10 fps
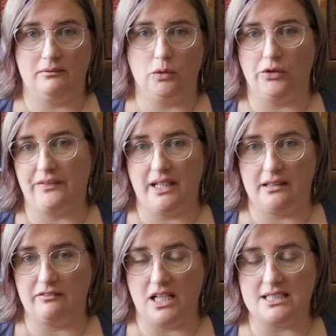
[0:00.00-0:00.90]
or at the
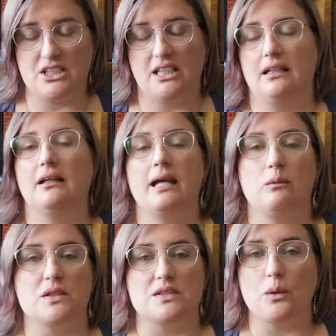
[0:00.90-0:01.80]
end of last year, it
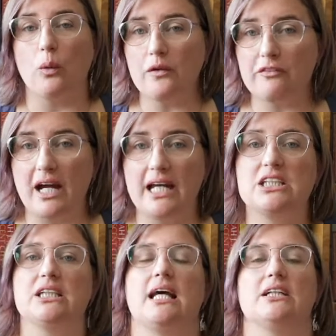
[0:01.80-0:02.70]
was all the rage.
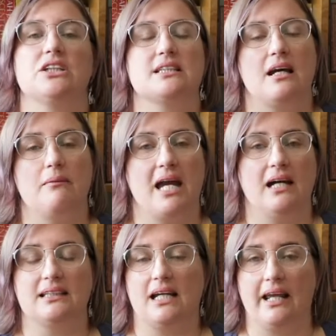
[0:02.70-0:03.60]
It had just come
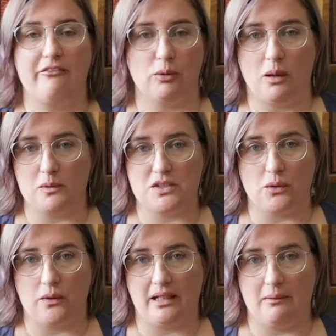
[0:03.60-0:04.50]
out and everyone was
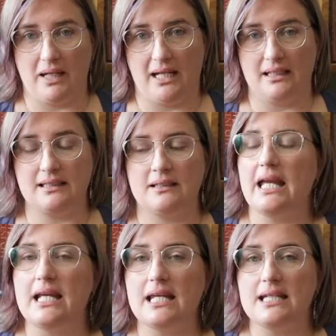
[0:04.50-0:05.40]
talking about it.
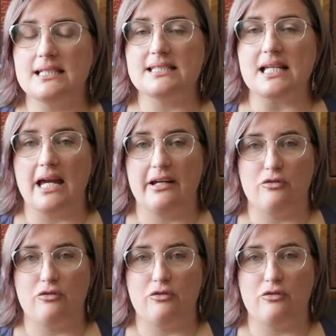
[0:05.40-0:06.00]
It is a